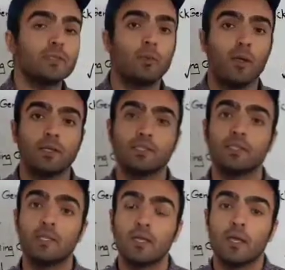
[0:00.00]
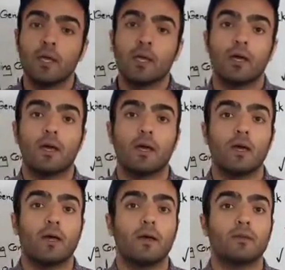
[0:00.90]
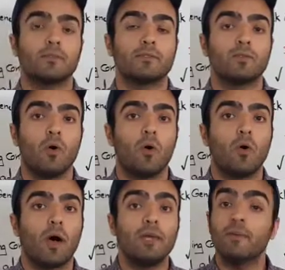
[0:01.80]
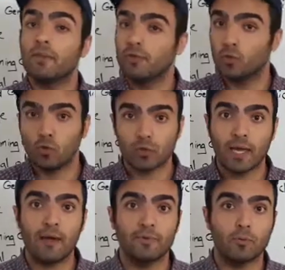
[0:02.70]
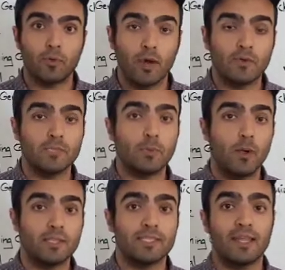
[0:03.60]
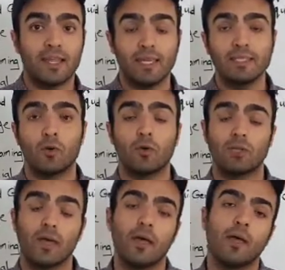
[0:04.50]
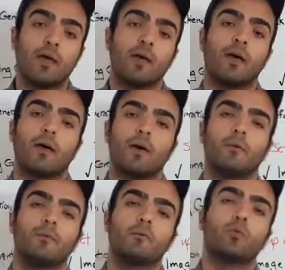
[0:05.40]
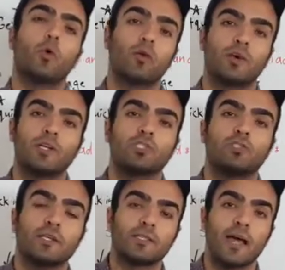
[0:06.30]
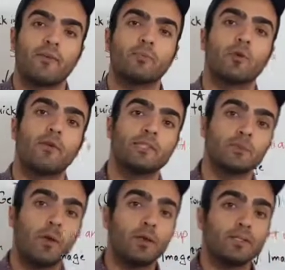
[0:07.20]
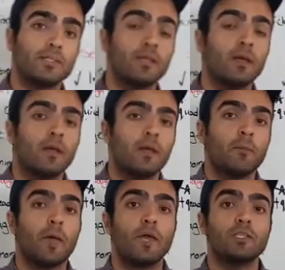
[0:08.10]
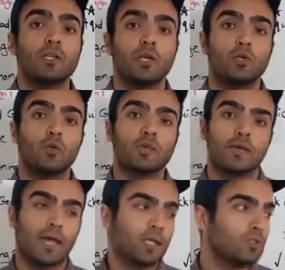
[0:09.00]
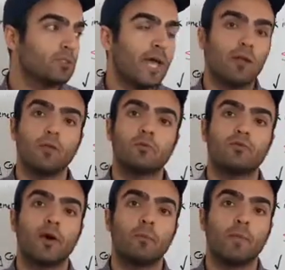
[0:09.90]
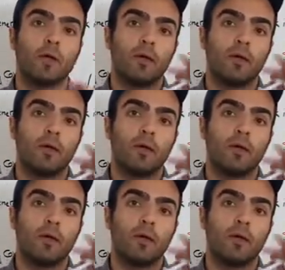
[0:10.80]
policy. So even if you don't have the privacy policy link, or the brokerage doesn't have a privacy policy page, you can actually download from